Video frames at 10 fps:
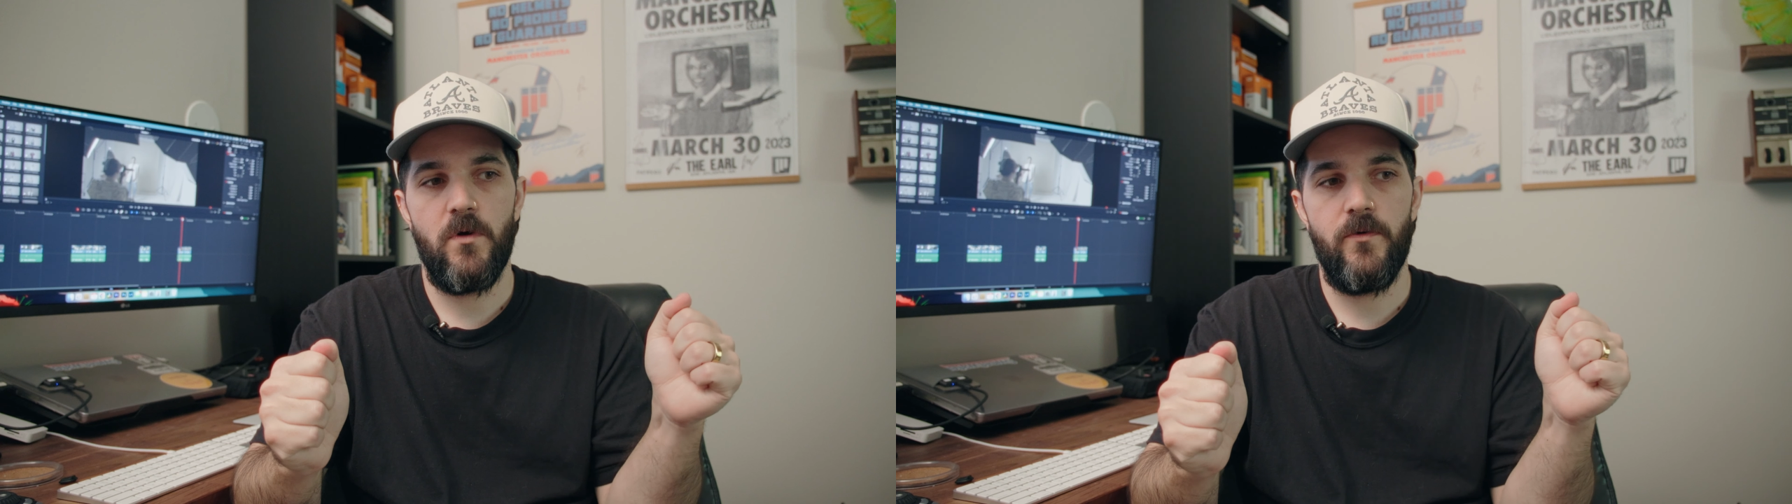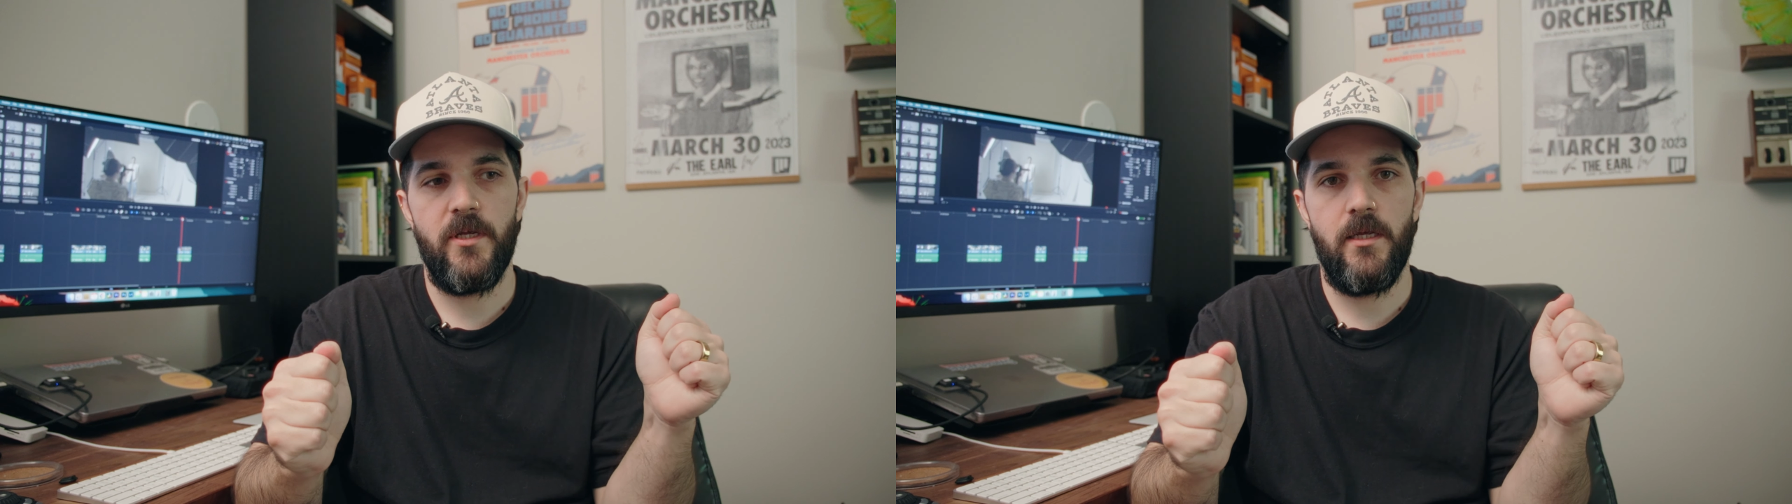
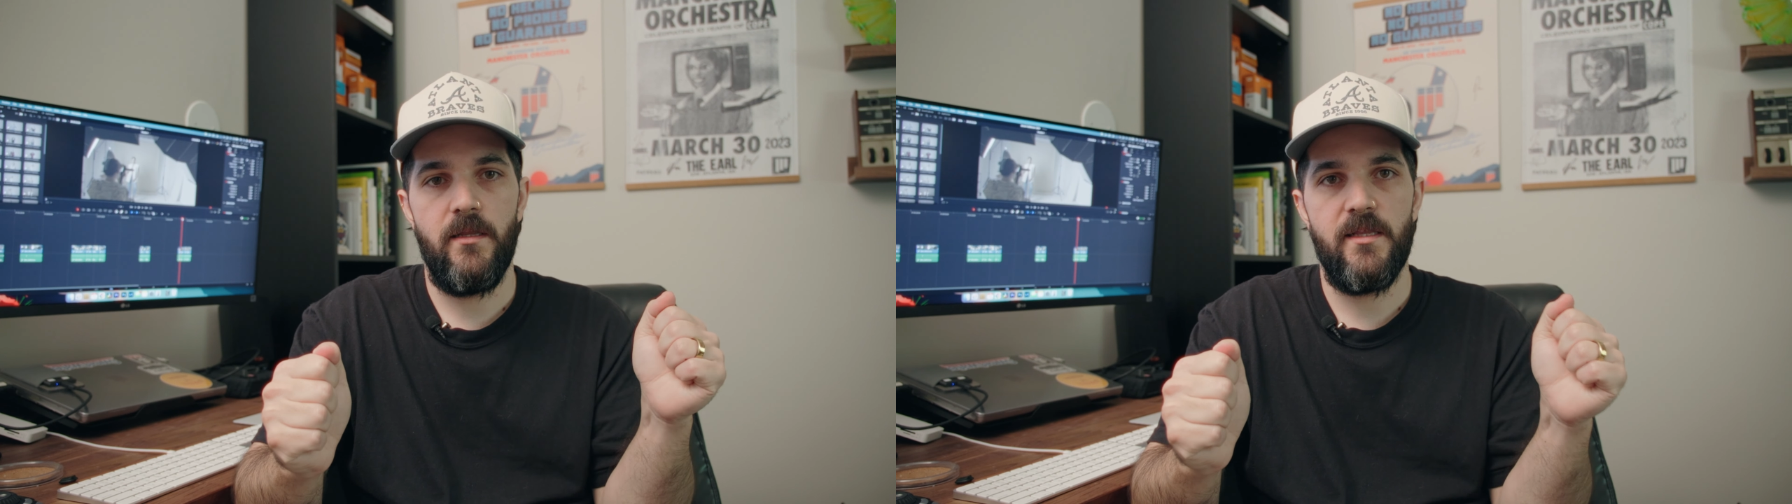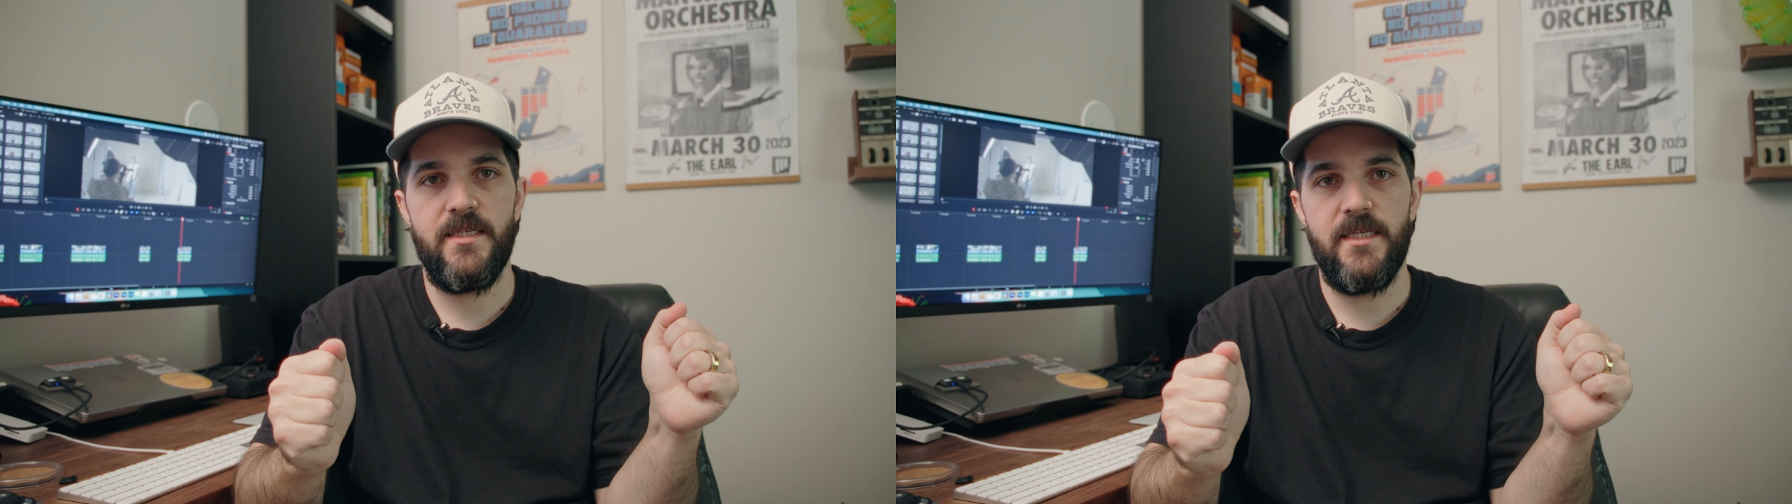Ronin
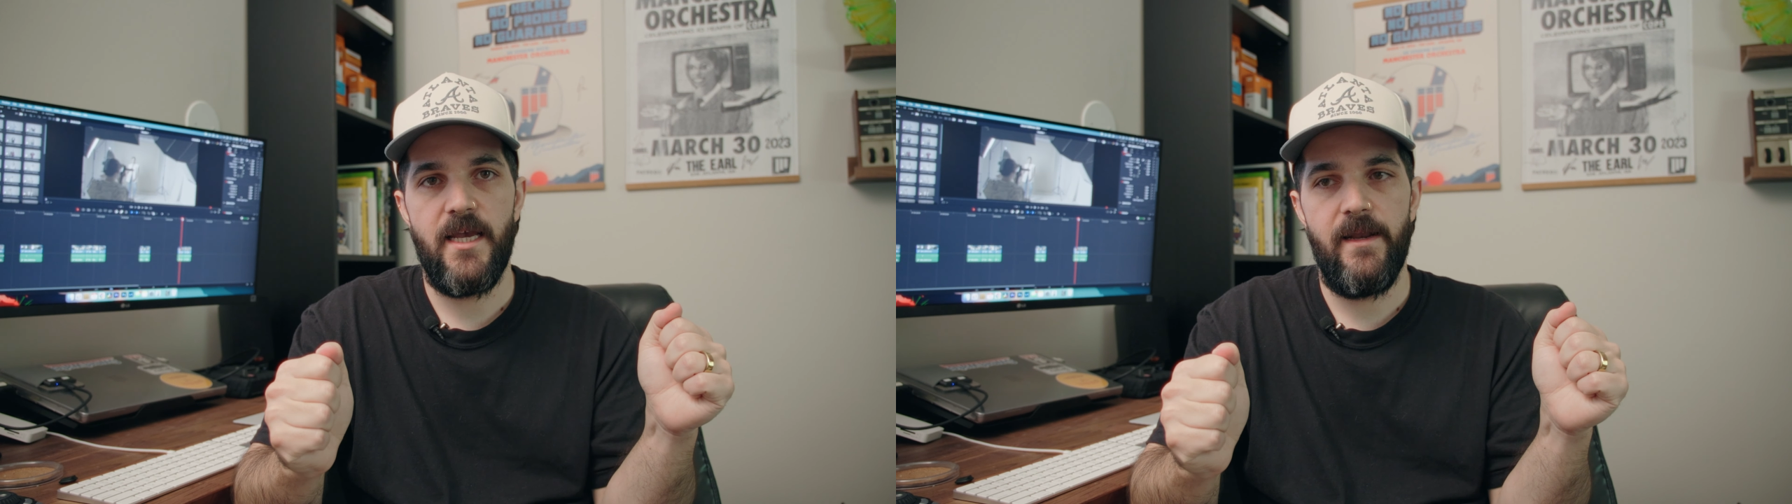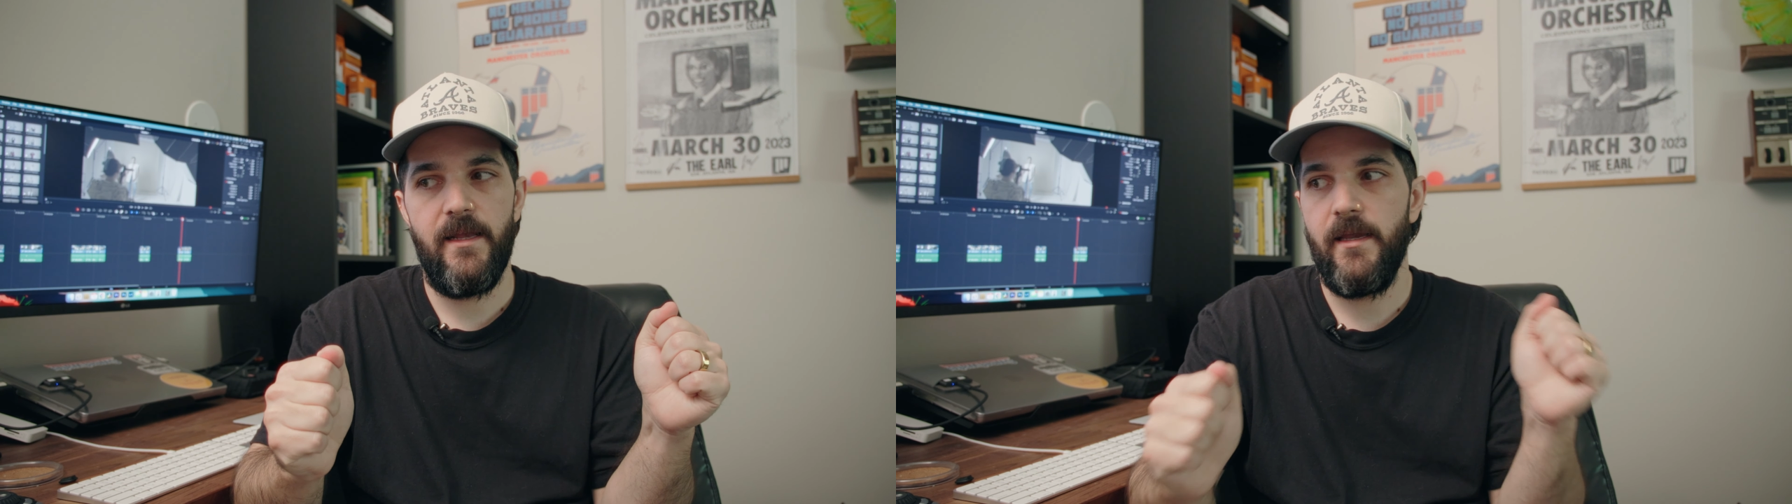and the
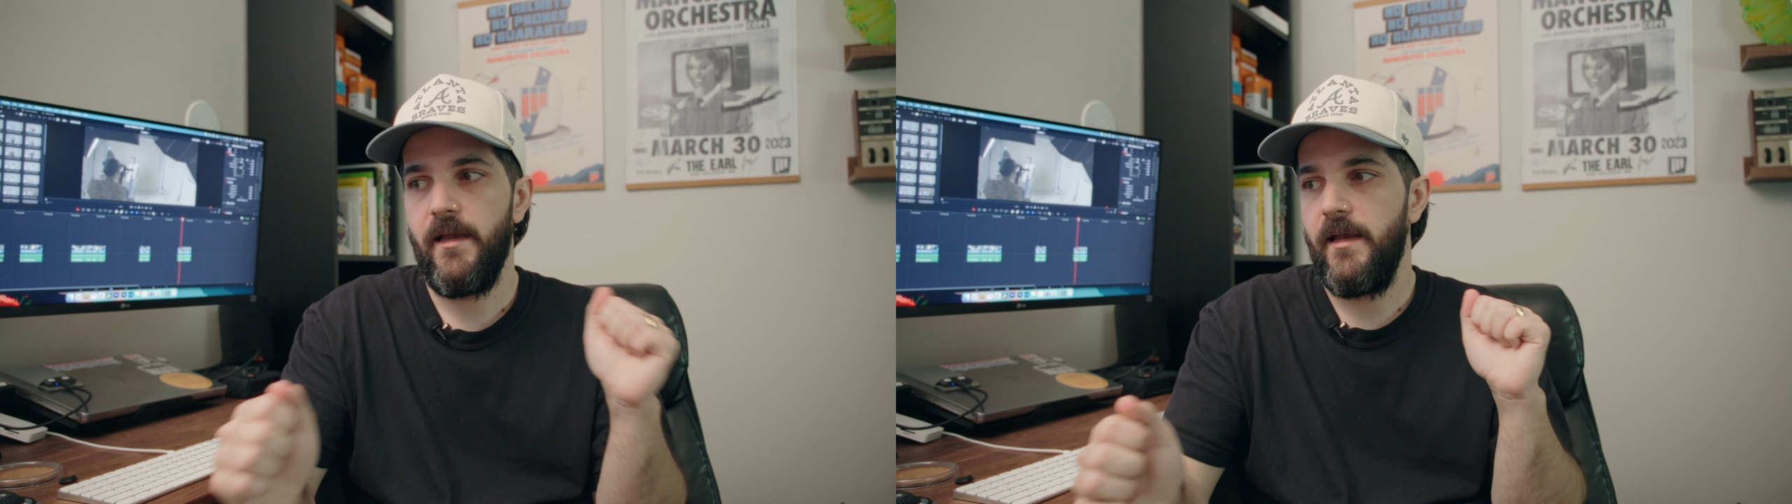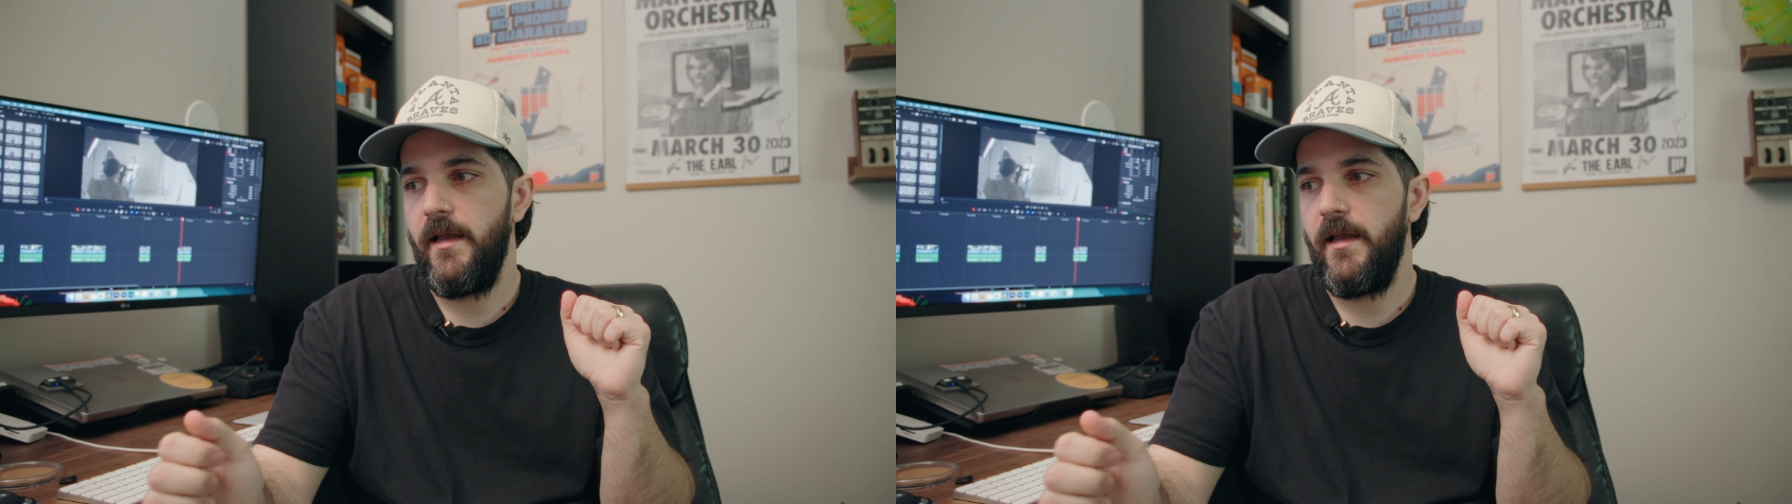C80,